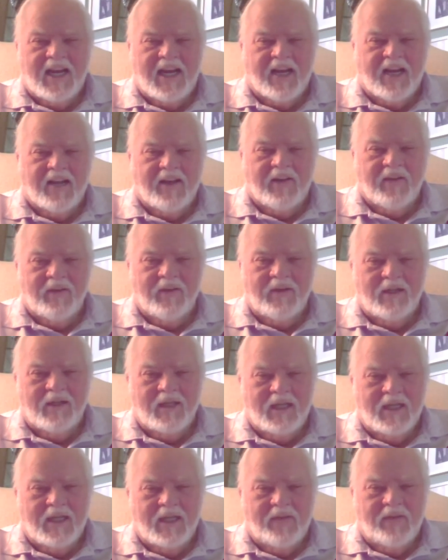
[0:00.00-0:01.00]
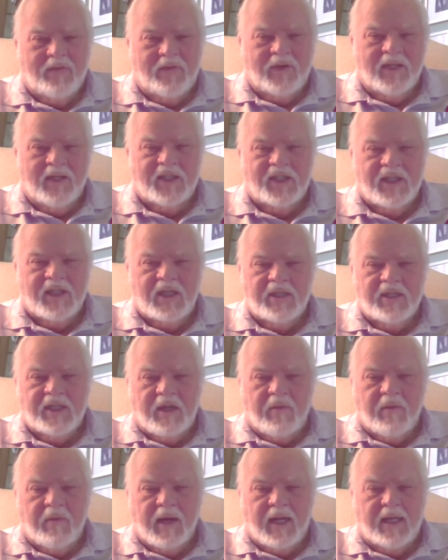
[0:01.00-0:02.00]
out and fish in
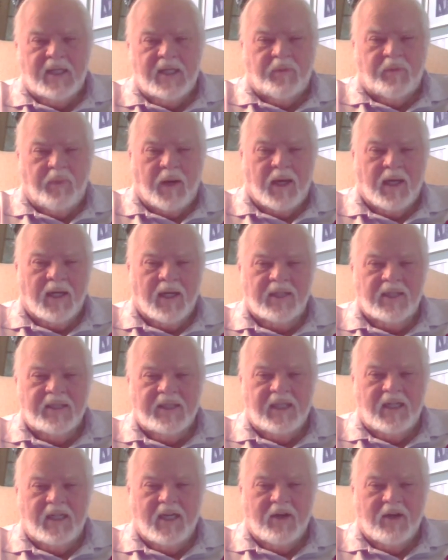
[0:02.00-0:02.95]
somebody's pond,